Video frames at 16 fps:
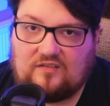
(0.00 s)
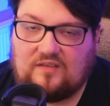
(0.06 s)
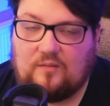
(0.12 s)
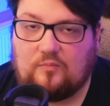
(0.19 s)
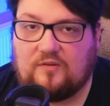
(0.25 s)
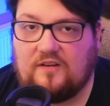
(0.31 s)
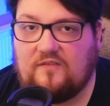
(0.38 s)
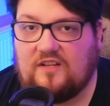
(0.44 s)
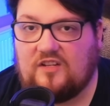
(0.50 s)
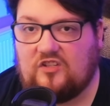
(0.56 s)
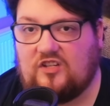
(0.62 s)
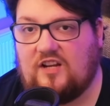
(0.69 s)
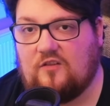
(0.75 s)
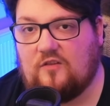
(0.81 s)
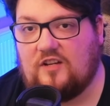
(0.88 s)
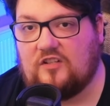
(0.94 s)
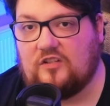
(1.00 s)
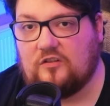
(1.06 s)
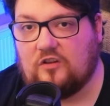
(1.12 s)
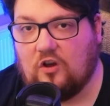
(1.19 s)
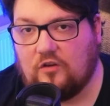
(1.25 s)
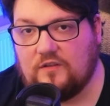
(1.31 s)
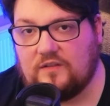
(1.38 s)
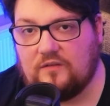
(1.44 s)
the previous generation
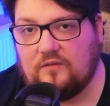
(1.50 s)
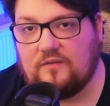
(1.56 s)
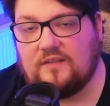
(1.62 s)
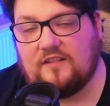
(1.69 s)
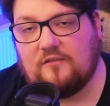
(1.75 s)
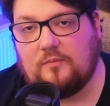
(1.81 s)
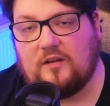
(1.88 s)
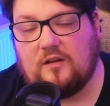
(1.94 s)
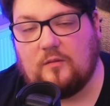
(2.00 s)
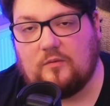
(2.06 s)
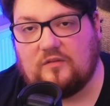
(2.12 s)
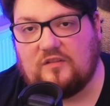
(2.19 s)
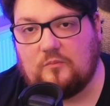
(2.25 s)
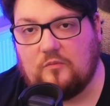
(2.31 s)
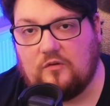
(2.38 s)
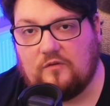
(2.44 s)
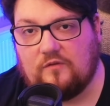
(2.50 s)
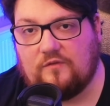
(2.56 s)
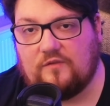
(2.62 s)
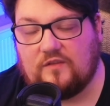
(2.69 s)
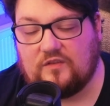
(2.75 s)
consoles and they've been able to move